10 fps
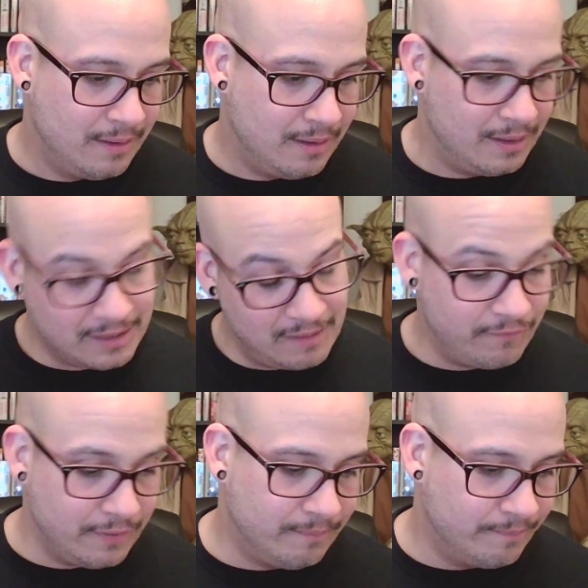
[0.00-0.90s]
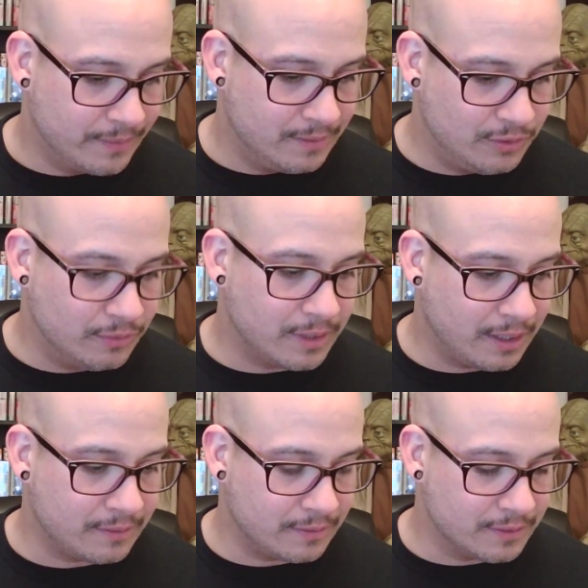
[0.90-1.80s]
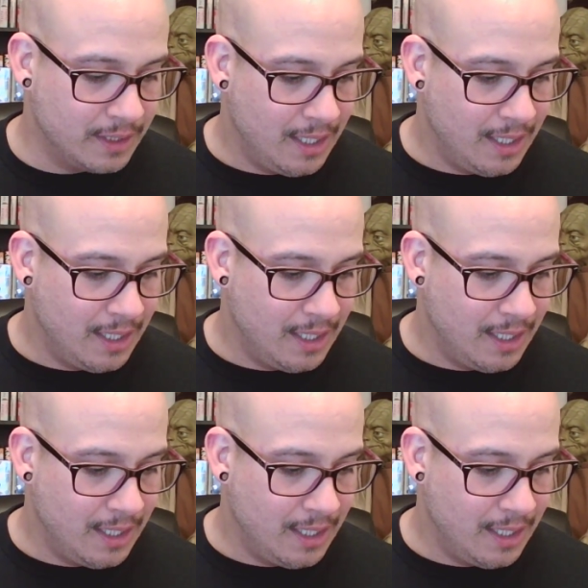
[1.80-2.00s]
in the same film. Dual characters.